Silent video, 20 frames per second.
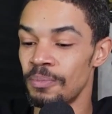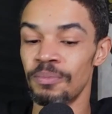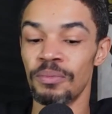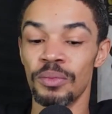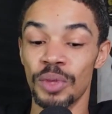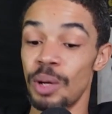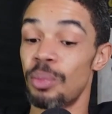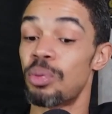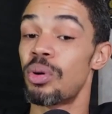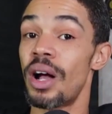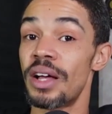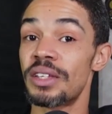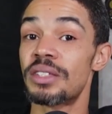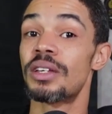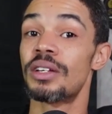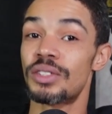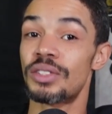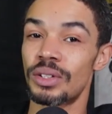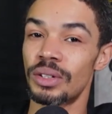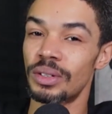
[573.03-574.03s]
the
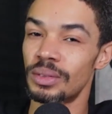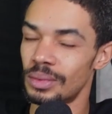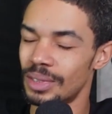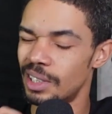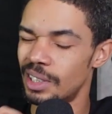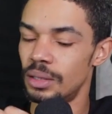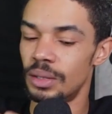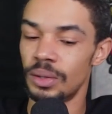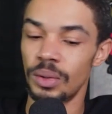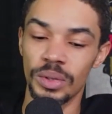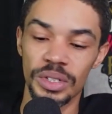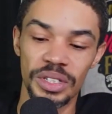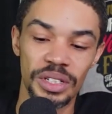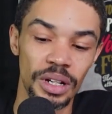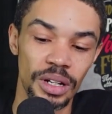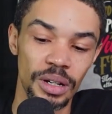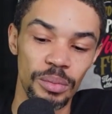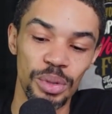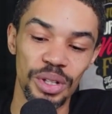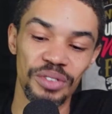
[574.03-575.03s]
processor, it's gonna
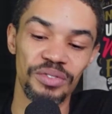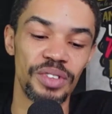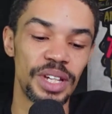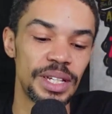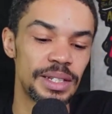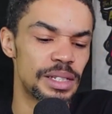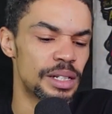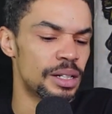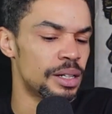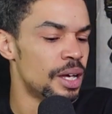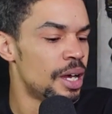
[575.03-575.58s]
be Visa.